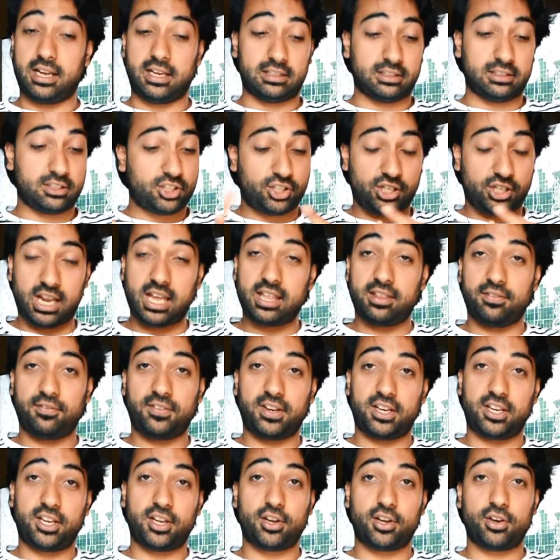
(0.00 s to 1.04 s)
share the
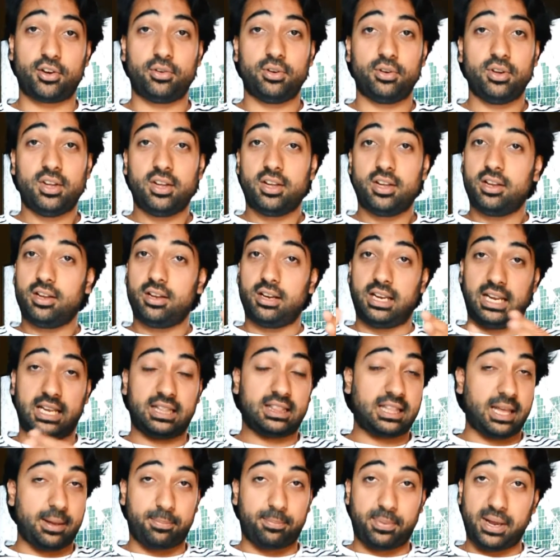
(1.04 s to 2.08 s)
video, hit
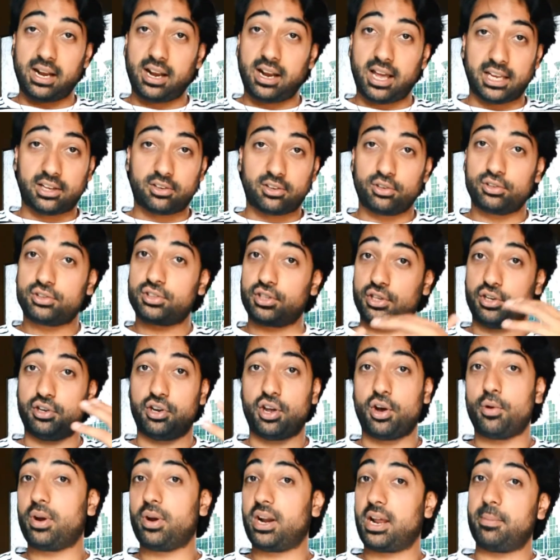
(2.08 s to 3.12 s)
that bell icon so you
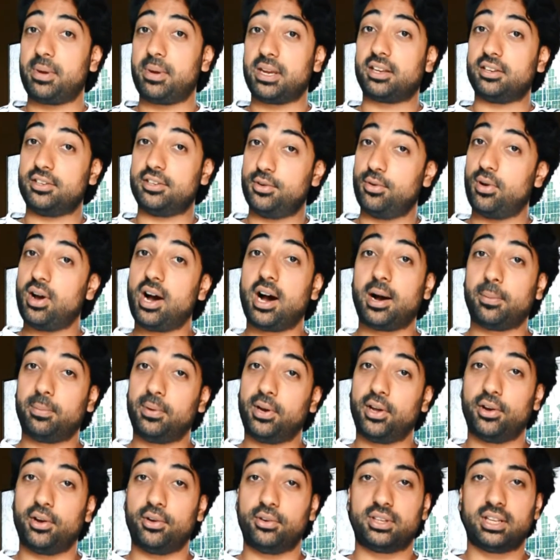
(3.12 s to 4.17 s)
know when I make a new
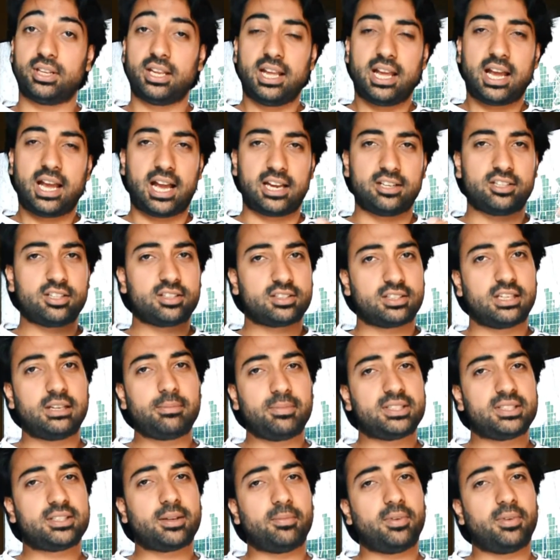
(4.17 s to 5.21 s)
upload, and just leave
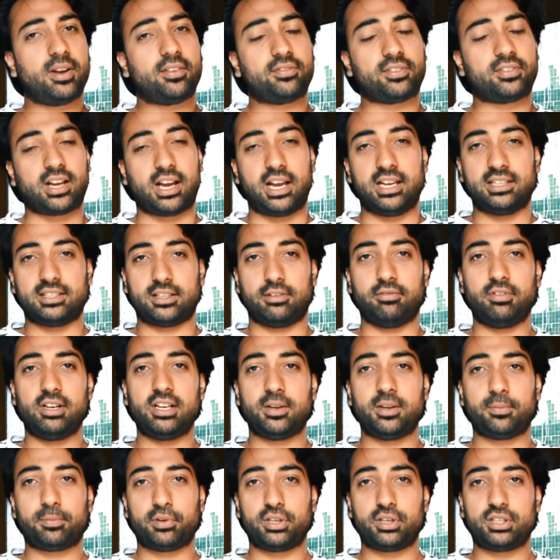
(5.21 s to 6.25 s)
me some love, guys. I really
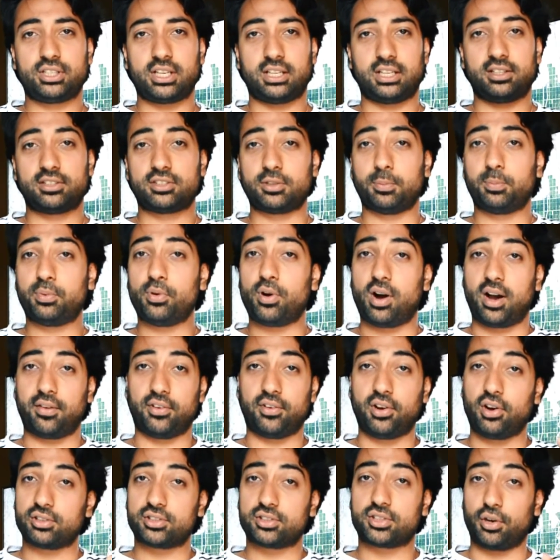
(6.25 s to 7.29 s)
appreciate the support I've
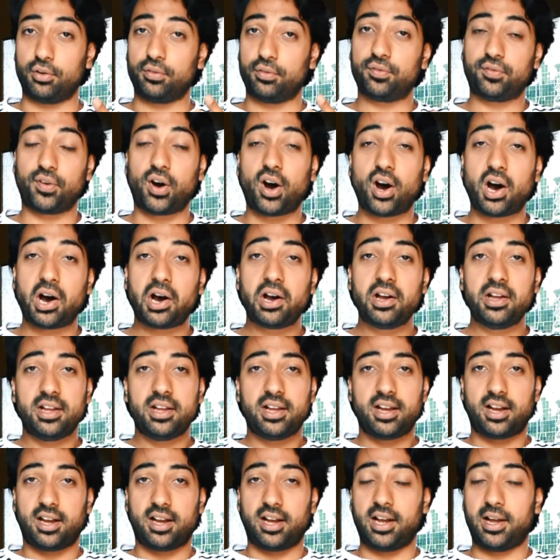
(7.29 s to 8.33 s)
got so far,
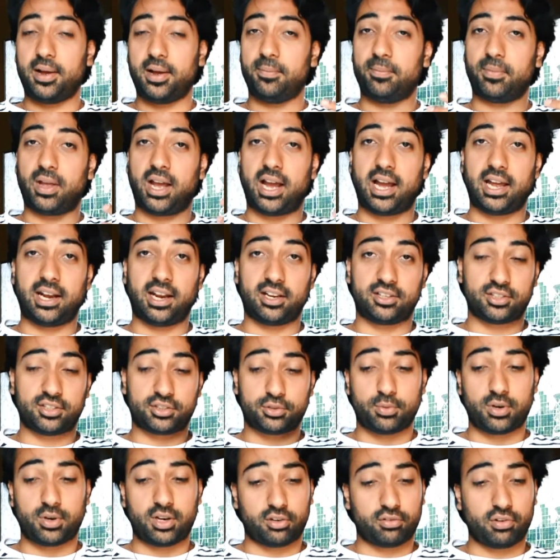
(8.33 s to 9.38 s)
and I just
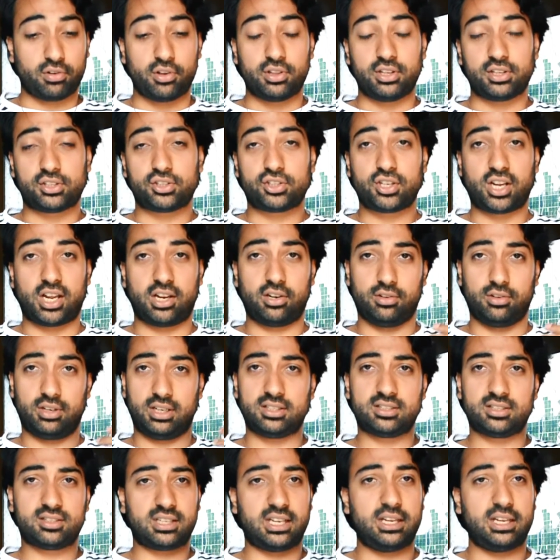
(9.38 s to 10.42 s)
want to grow this channel
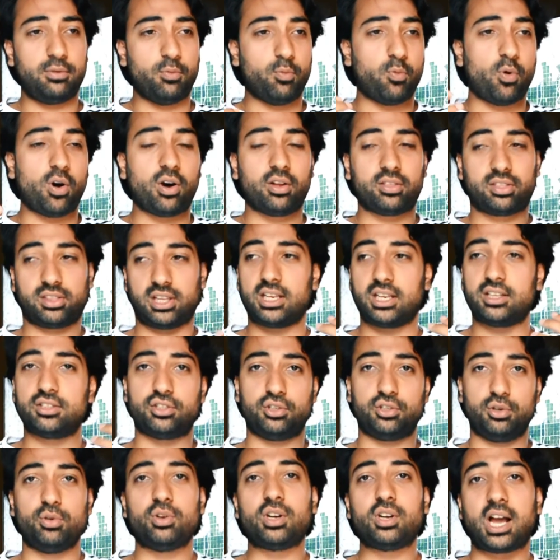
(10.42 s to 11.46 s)
and see what things
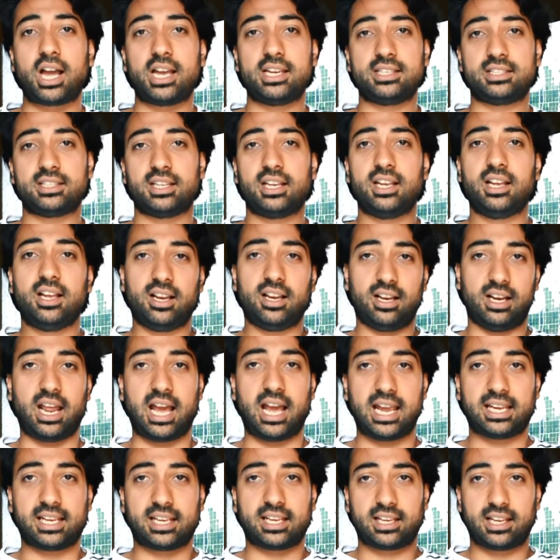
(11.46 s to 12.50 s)
you guys
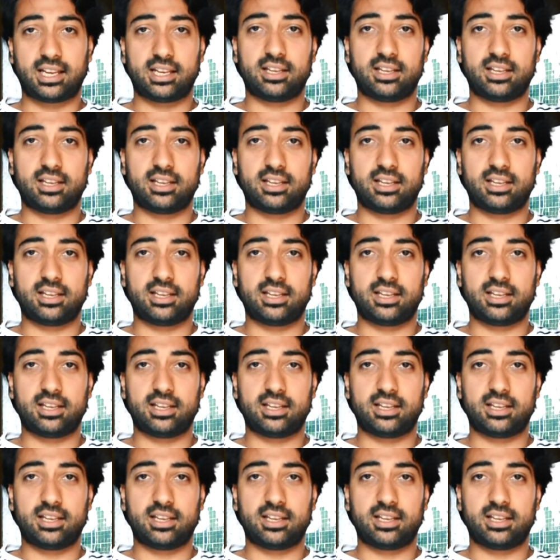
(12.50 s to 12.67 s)
like